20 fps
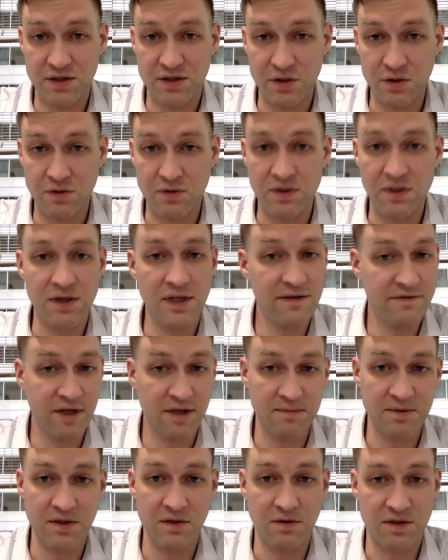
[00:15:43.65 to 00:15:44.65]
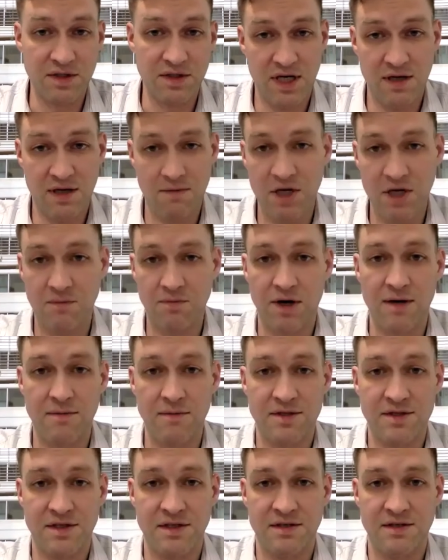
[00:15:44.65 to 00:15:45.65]
do to live up to its campaign
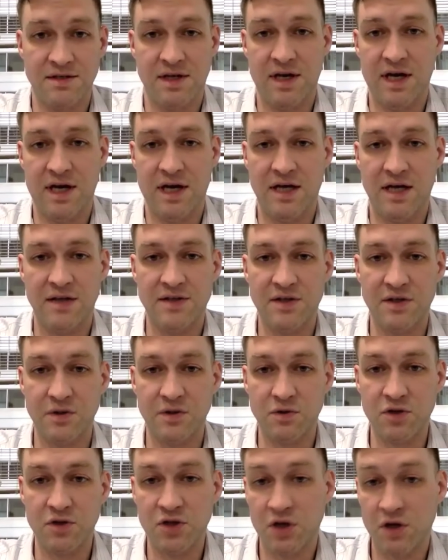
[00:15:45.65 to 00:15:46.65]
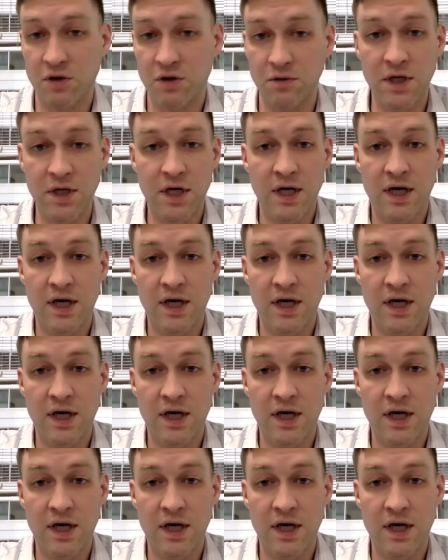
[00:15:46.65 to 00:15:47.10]
promises and to show